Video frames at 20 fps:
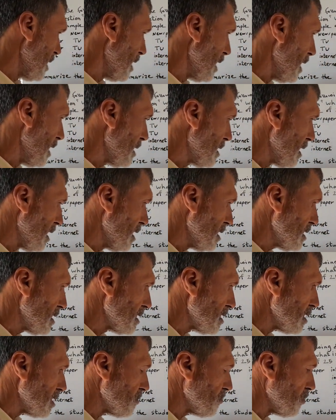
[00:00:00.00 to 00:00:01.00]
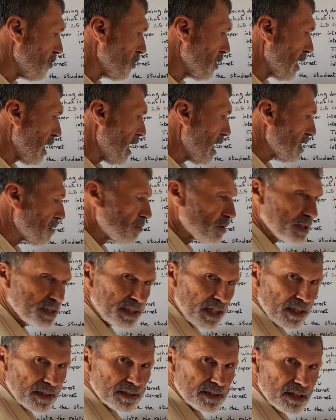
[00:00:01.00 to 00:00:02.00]
it is
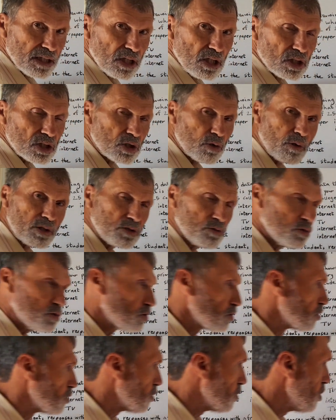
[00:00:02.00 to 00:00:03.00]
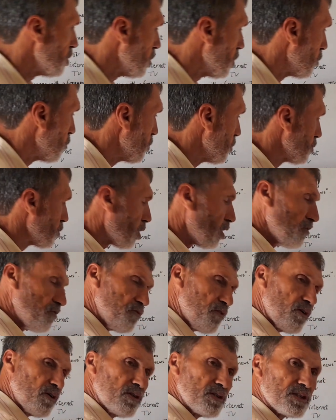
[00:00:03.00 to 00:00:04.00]
48%. So what we do, we draw
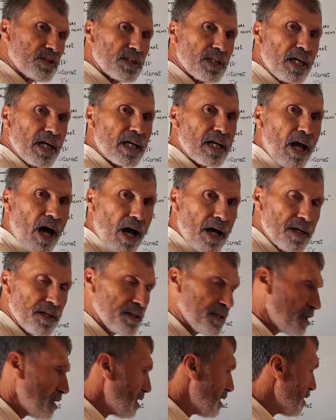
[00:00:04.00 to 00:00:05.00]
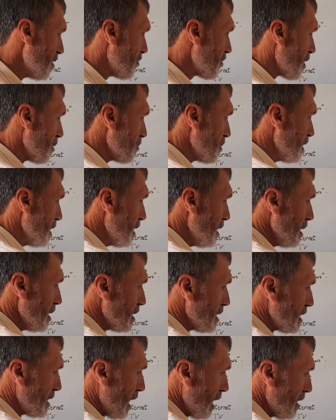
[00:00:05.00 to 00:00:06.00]
first a line from the
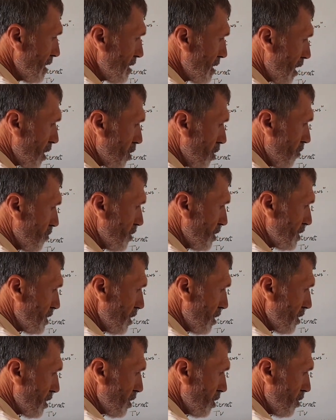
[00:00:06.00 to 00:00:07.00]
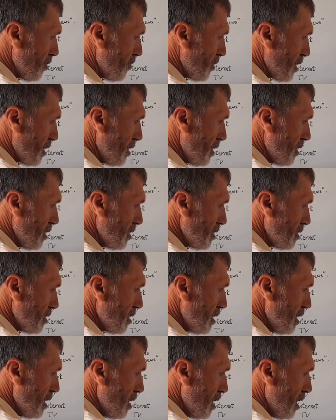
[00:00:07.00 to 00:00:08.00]
center of the circle over here
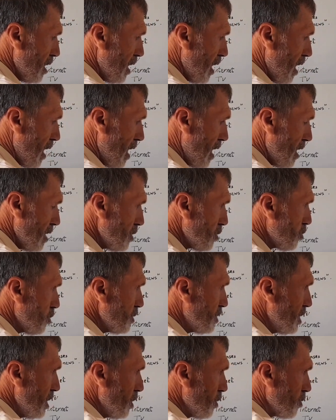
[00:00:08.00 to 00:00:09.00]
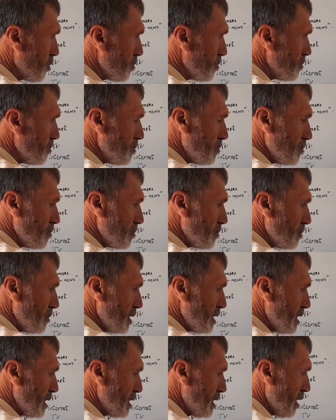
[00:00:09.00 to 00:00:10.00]
and to 0.
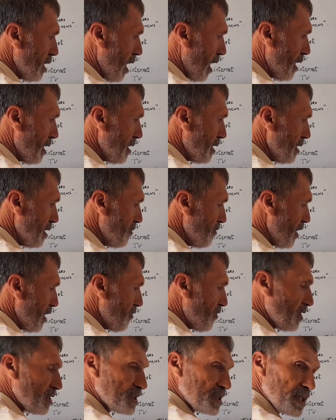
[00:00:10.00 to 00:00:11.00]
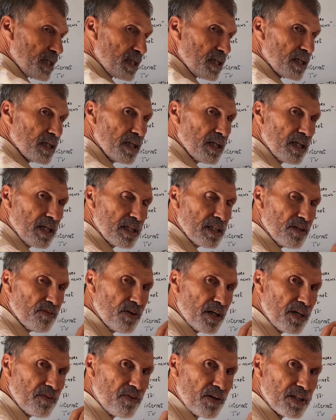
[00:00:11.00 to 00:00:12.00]
This is the line. The very first thing, the
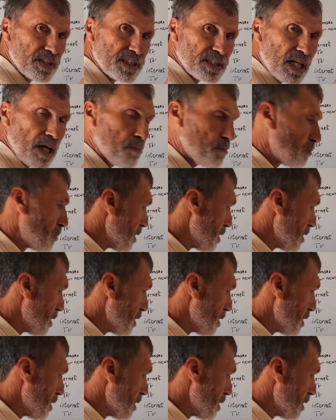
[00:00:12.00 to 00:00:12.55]
very first step